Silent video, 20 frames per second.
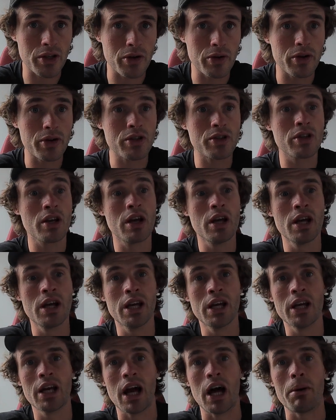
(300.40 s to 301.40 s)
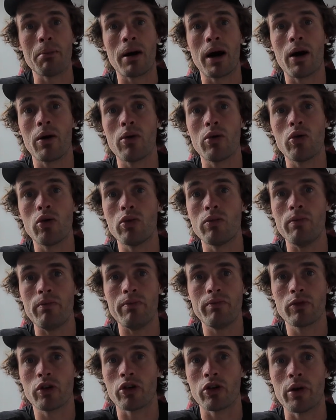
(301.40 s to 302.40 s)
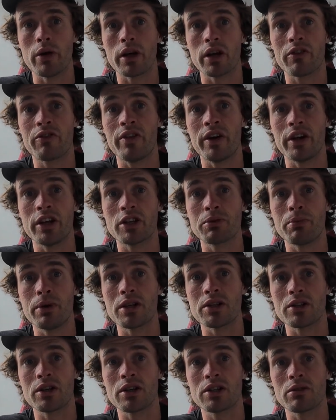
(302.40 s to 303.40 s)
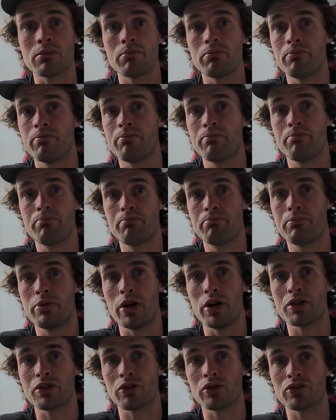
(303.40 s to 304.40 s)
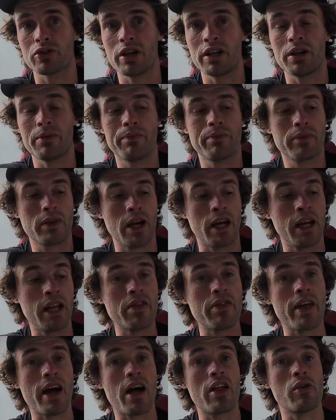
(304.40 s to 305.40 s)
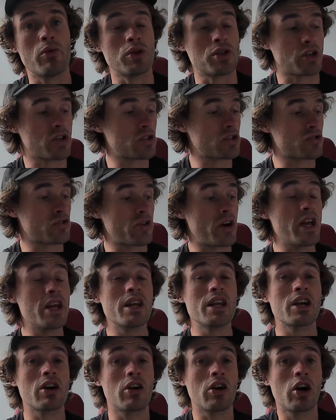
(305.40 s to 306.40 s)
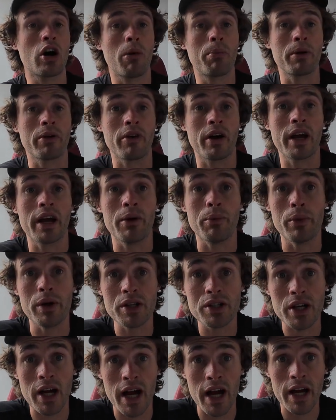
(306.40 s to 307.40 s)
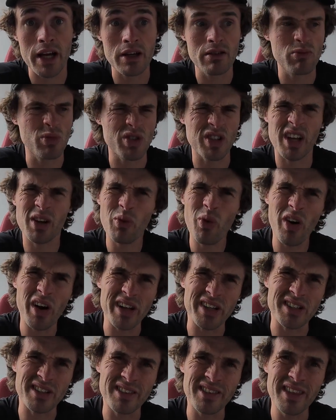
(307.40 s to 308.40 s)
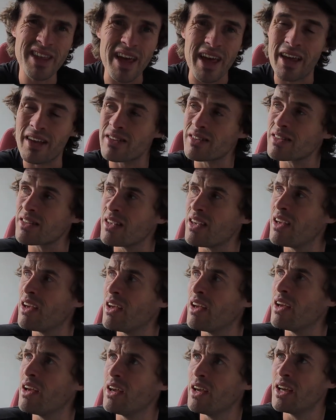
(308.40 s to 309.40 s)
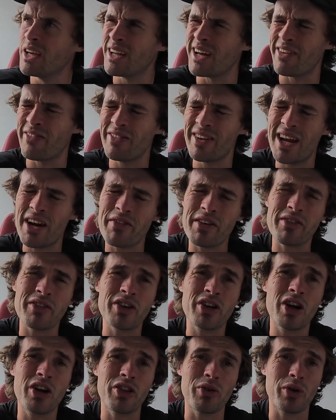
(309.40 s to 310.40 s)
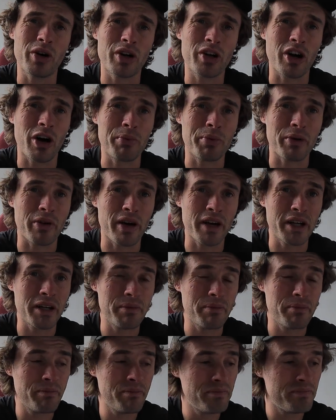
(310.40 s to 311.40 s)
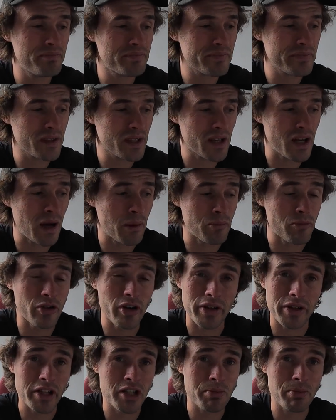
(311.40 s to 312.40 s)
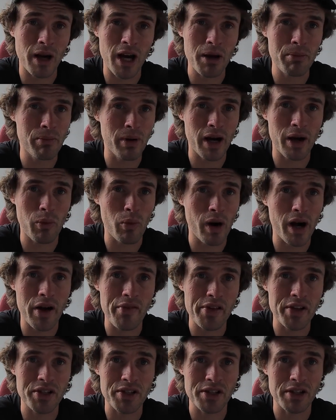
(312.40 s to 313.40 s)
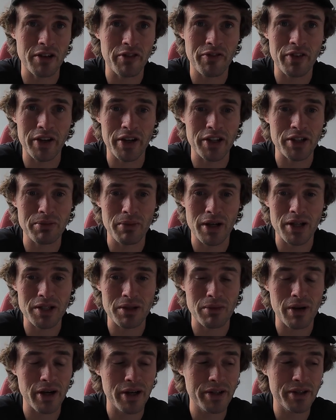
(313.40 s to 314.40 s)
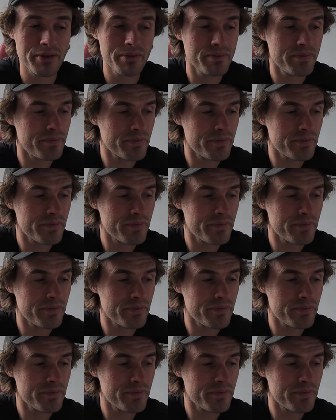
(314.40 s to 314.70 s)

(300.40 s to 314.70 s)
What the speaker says: owners about growing a fitness business and personal training. And in there was a training on copywriting, which I was like, what is this? I've never even heard of the word copywriting. I'm really inspired by why this is in a fitness mastermind.